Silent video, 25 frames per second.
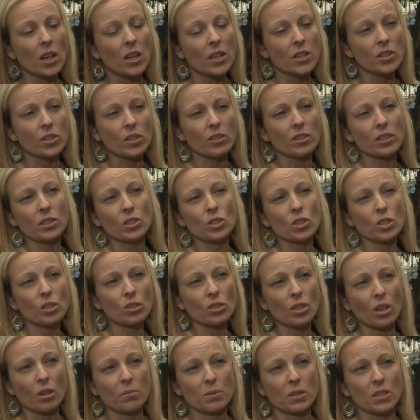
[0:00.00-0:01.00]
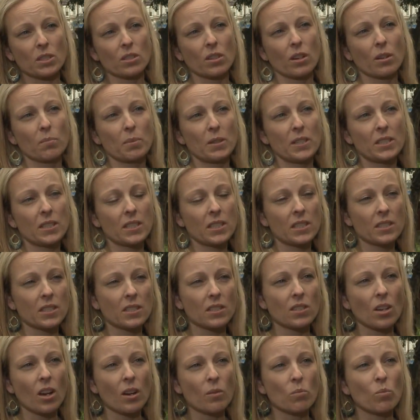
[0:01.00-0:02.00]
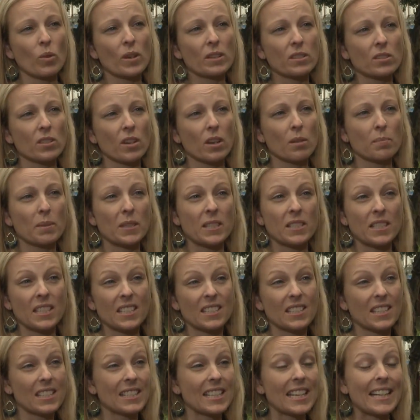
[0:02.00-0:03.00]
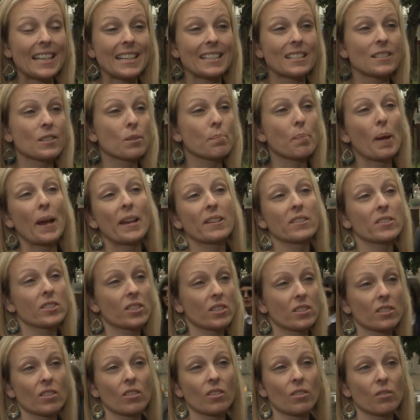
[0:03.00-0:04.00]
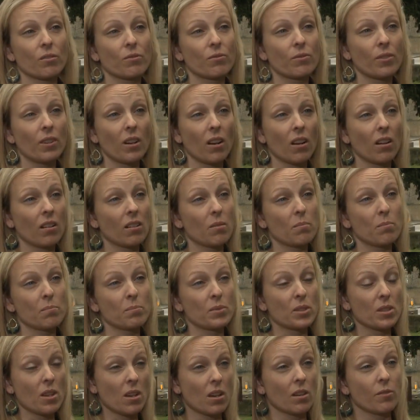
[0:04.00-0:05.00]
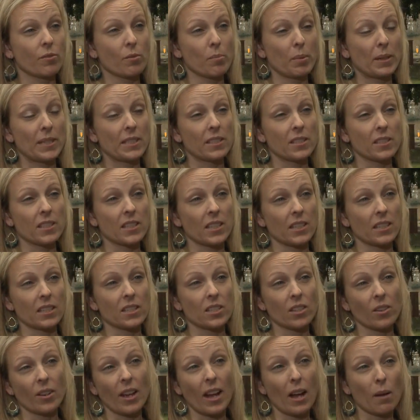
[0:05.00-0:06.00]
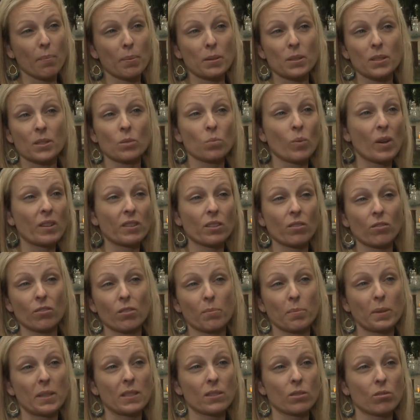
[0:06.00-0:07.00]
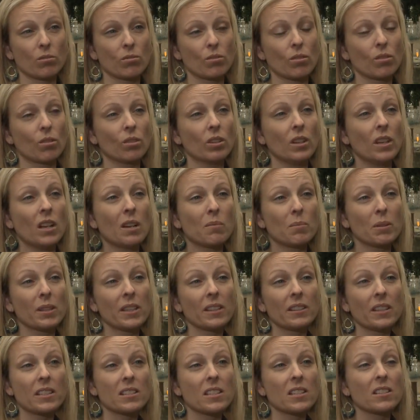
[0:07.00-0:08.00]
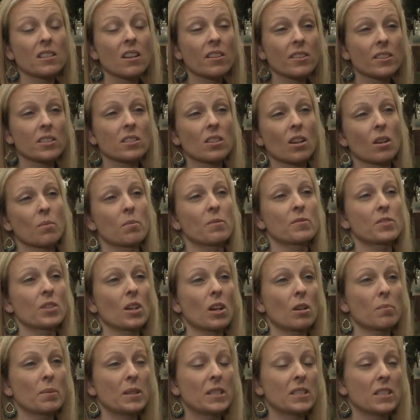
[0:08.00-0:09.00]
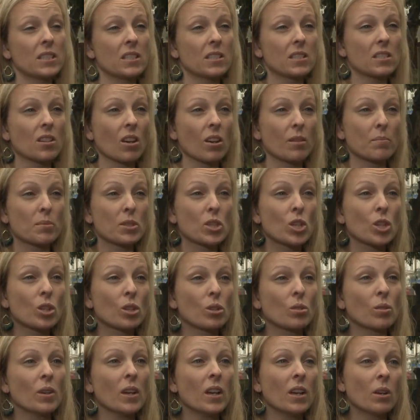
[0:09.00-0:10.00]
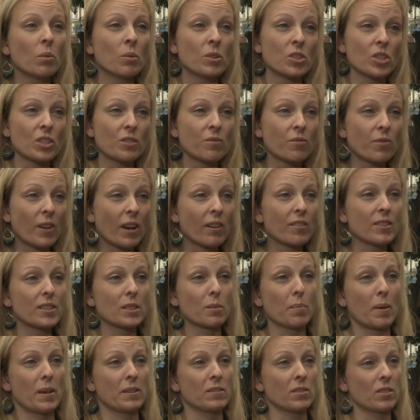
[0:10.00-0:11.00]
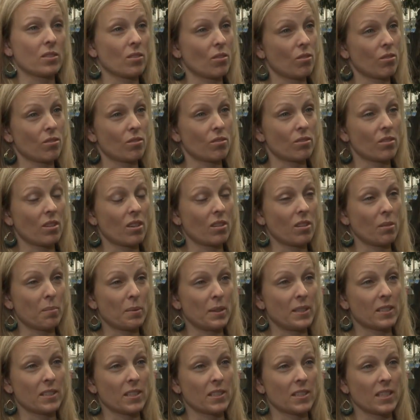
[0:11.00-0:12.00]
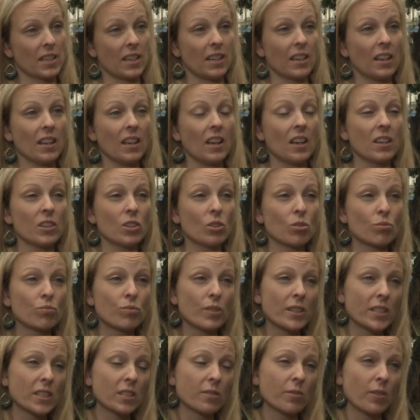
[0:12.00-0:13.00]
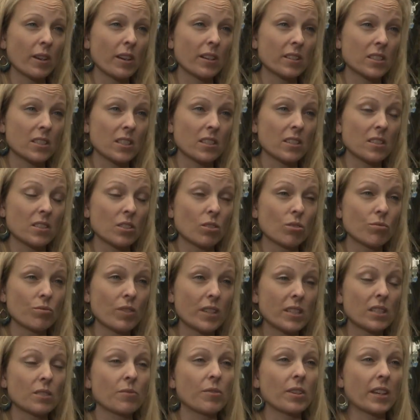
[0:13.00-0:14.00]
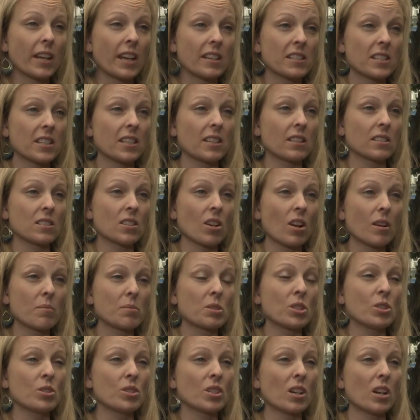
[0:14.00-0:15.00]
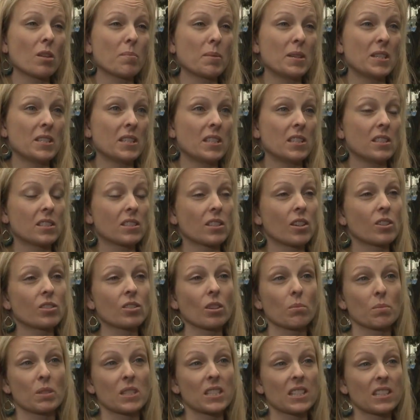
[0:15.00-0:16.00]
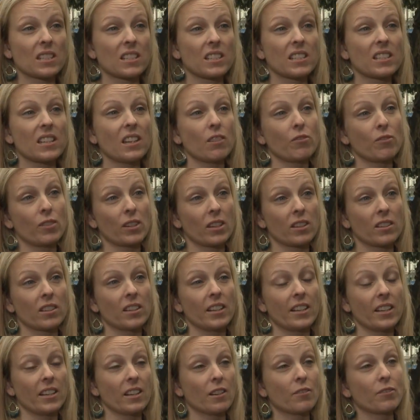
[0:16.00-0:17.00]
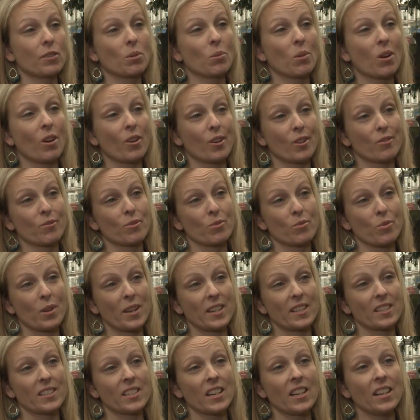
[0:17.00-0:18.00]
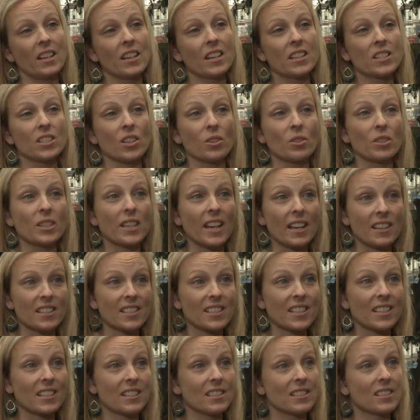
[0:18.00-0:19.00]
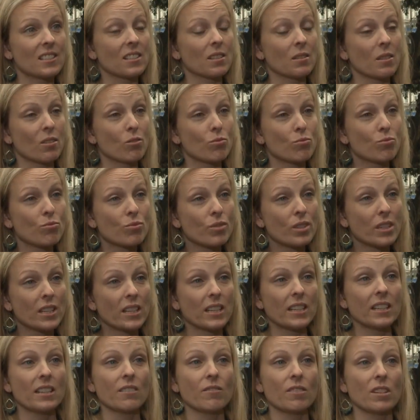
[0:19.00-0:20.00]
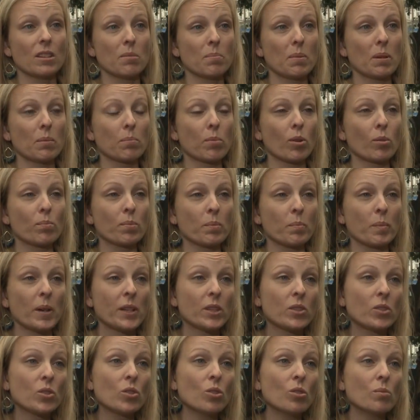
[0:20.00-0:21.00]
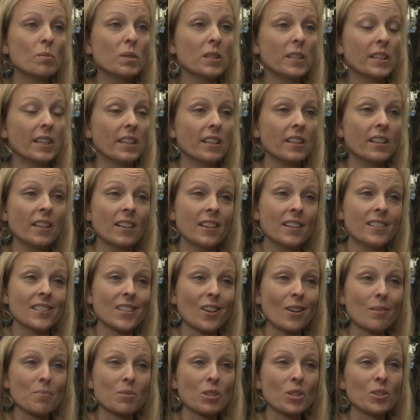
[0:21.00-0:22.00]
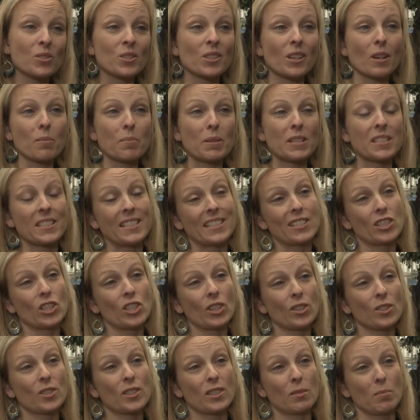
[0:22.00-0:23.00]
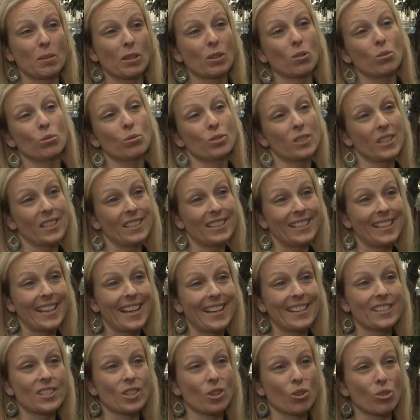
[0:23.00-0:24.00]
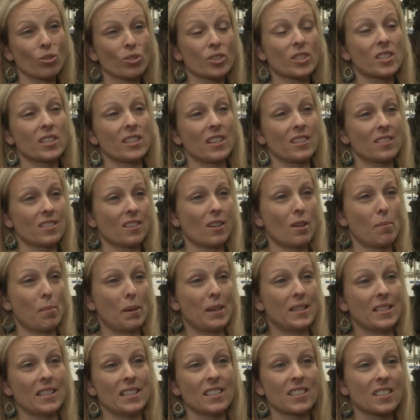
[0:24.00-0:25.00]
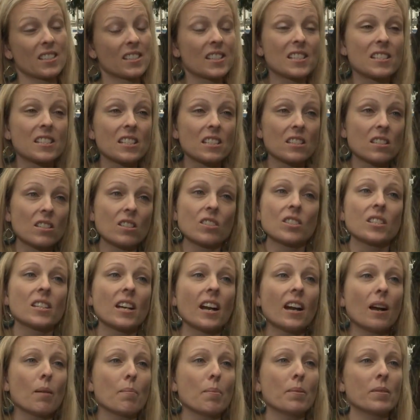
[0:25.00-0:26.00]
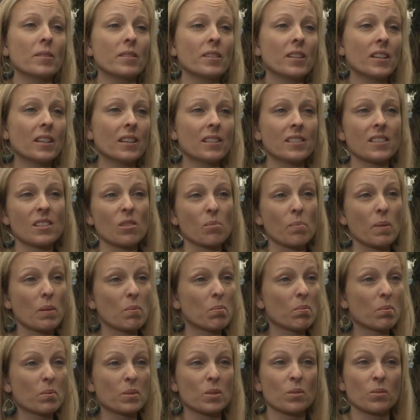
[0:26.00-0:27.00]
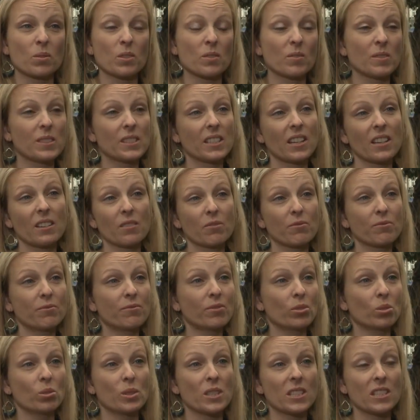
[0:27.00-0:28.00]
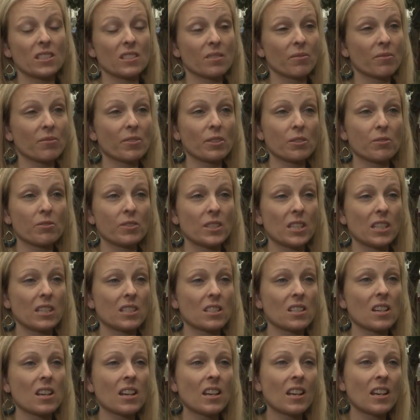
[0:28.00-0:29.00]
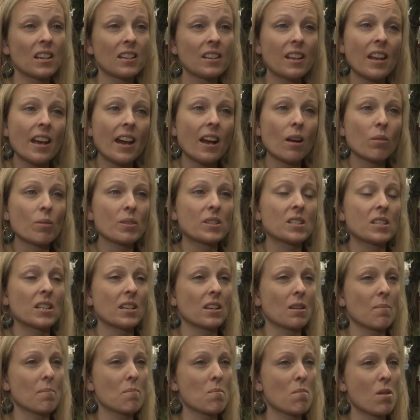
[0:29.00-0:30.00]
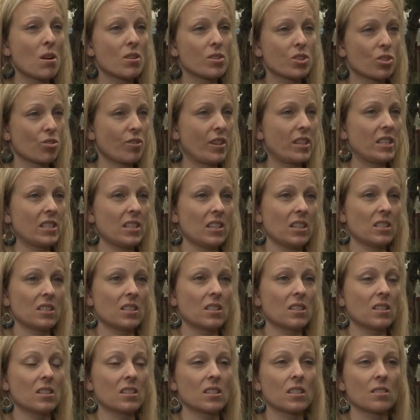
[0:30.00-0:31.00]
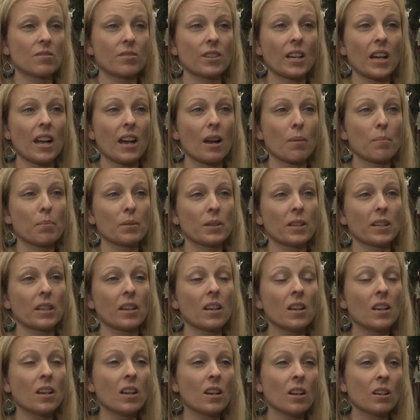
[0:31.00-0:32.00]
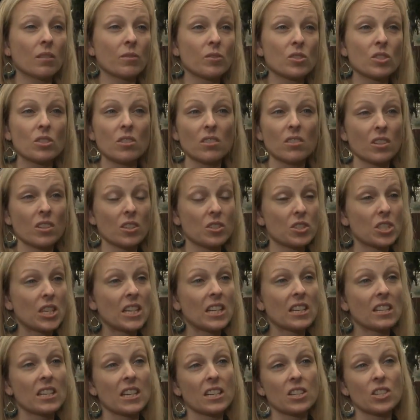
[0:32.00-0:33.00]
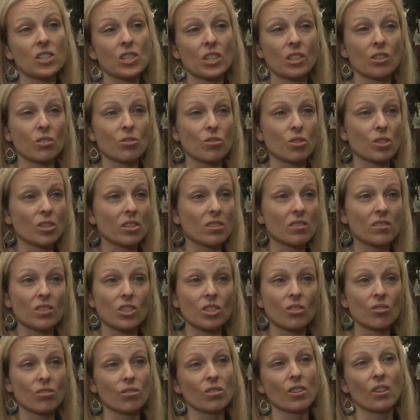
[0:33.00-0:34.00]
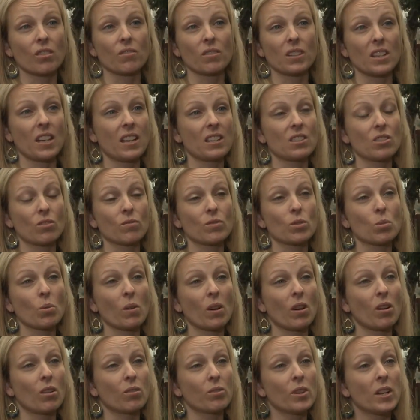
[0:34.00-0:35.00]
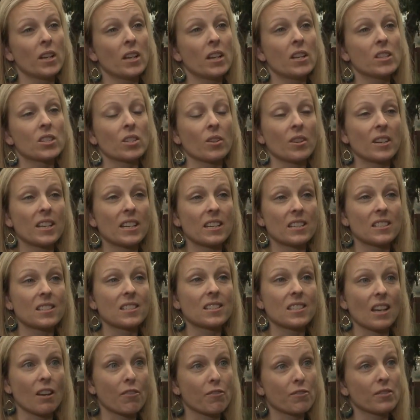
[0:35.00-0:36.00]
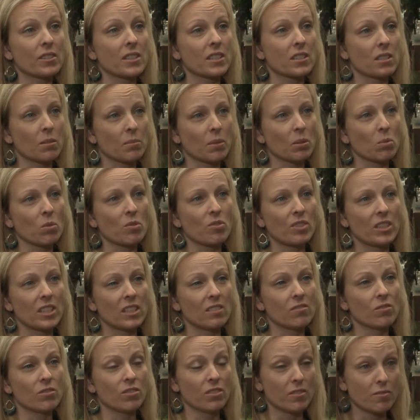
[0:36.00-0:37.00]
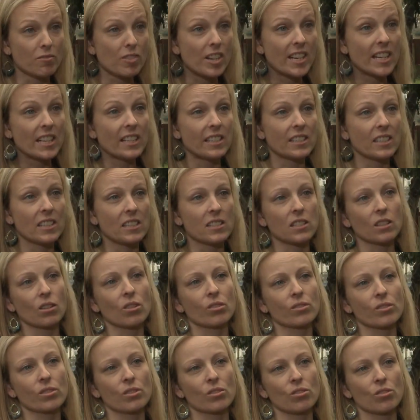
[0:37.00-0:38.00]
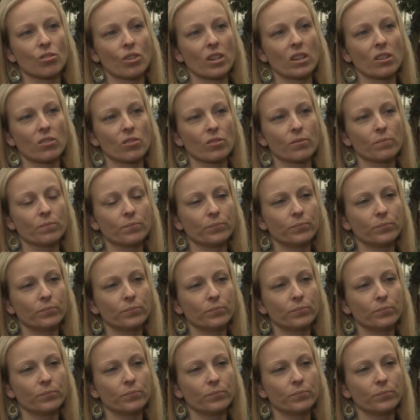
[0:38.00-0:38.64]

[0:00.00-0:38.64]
So there's two types of diabetes, and type 1 diabetes is independent of obesity, so it happens whether you're obese or not. But then there's another type of diabetes, type 2, which is very dependent on obesity. Your risk for getting type 2 diabetes goes up significantly if you are overweight. So yes, it is a really, really big problem. And normally, type 2 diabetes used to be called late onset diabetes because it didn't used to happen until people were sort of in their 40s and 50s. Now we're seeing a much greater incidence of it happening, of teenage children, children over the age of 12. So it is definitely something we really need to concentrate on.